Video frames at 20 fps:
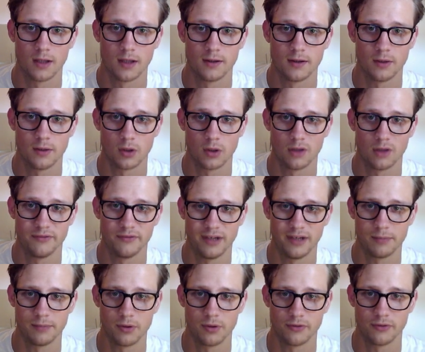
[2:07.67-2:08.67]
we go, very
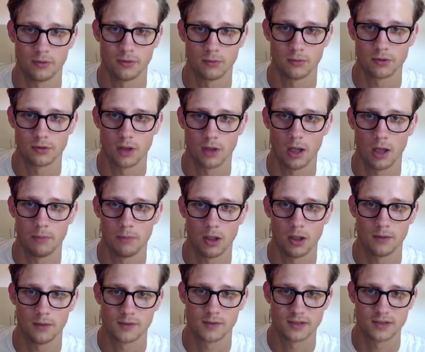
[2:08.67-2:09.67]
beautiful
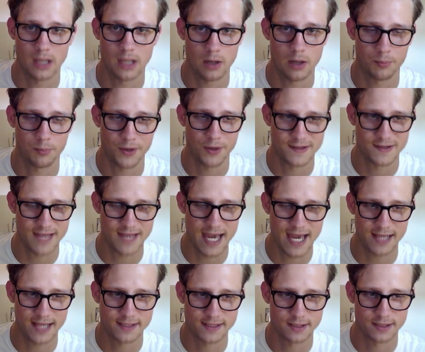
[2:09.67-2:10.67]
ball. So now I press
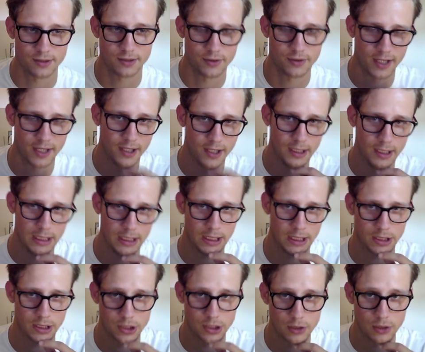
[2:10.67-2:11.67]
X to create a
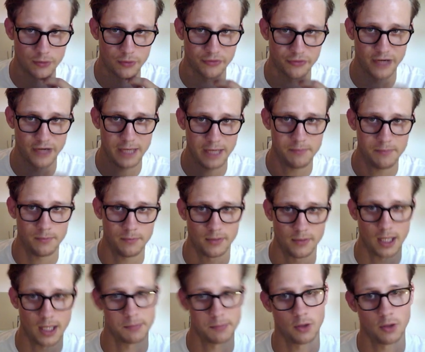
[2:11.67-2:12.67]
new frame.
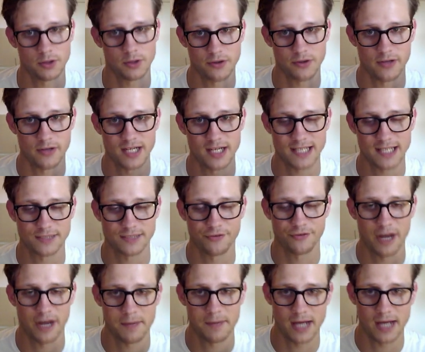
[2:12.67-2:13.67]
I'm going to the next
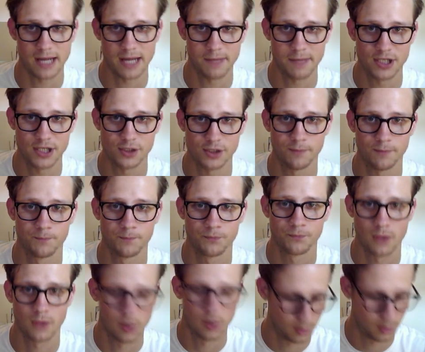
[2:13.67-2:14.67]
frame in animation.
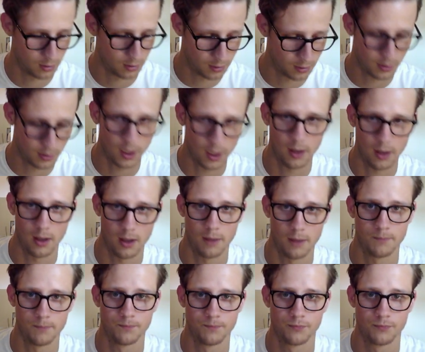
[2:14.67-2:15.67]
I
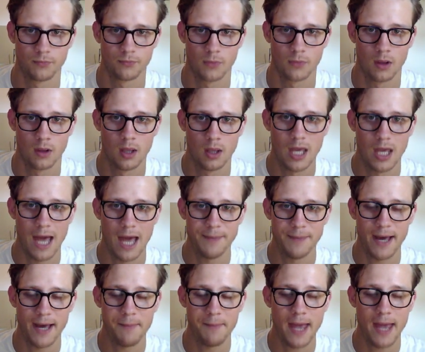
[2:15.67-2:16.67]

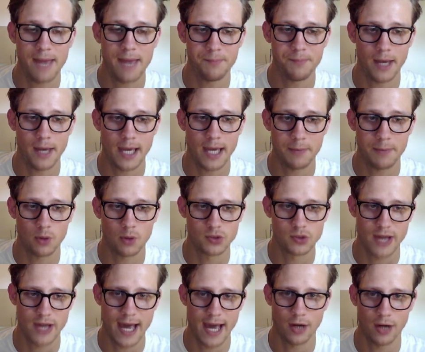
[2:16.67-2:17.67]
am going
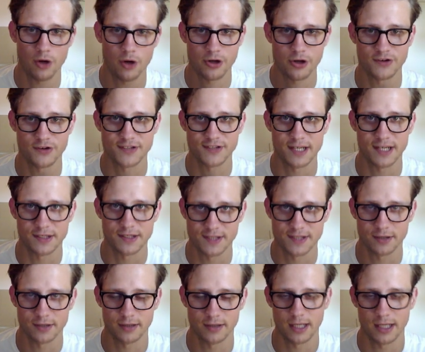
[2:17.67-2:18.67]
to add onion skins
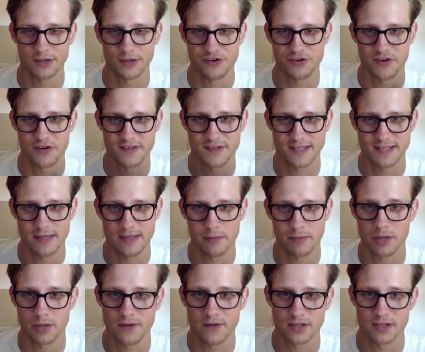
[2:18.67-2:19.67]
here later so you can see the
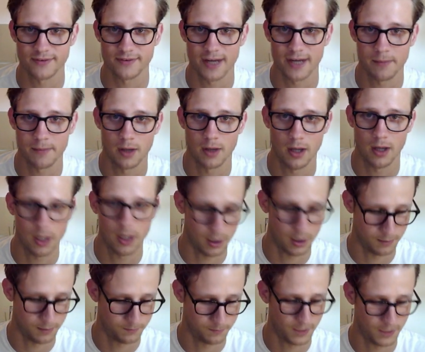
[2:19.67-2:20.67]
previous frame,
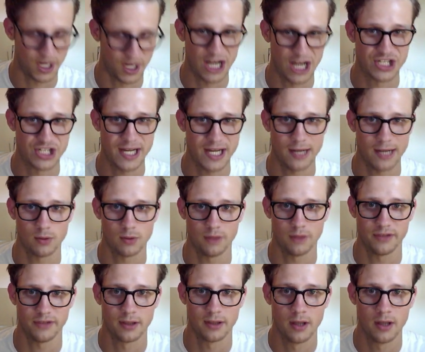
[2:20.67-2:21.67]
a shadow of
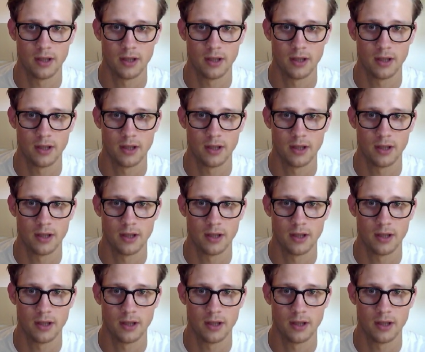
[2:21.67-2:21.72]
it.